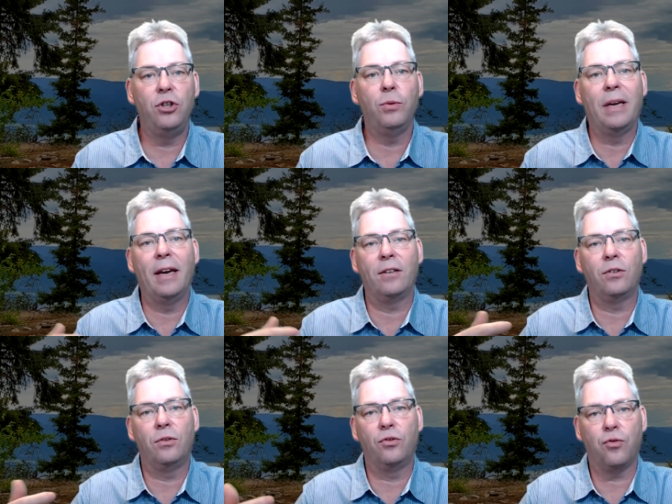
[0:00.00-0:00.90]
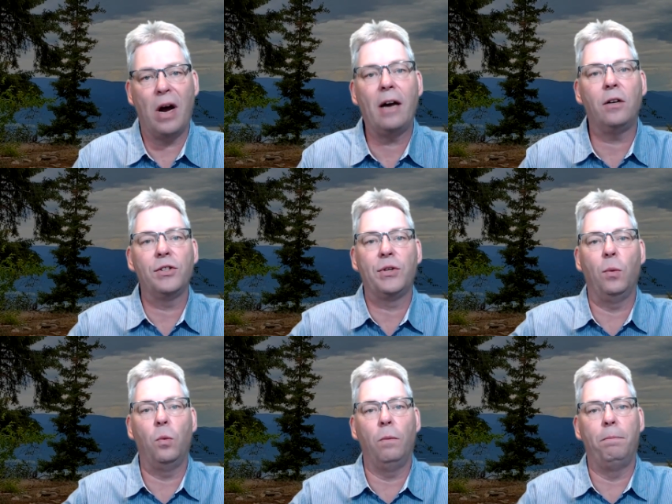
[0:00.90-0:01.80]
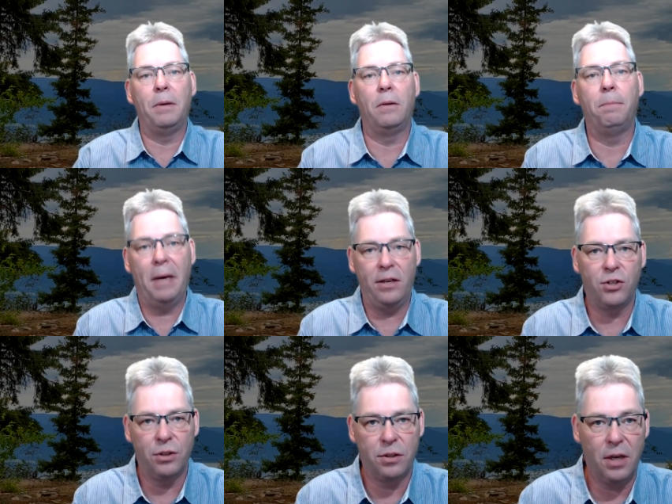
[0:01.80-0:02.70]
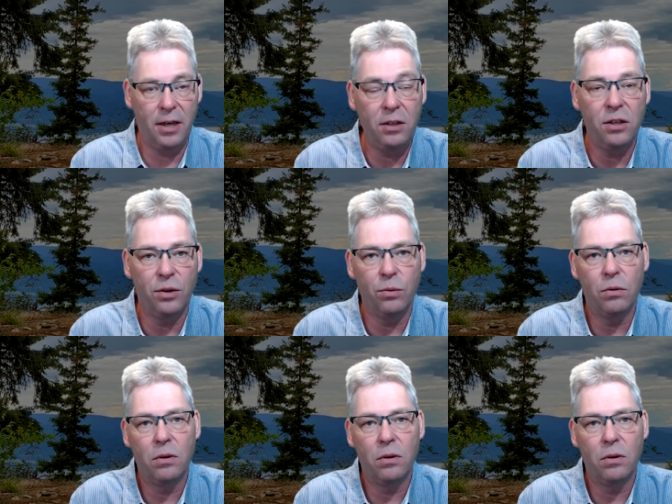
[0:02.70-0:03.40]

You get trials that will build patience in you,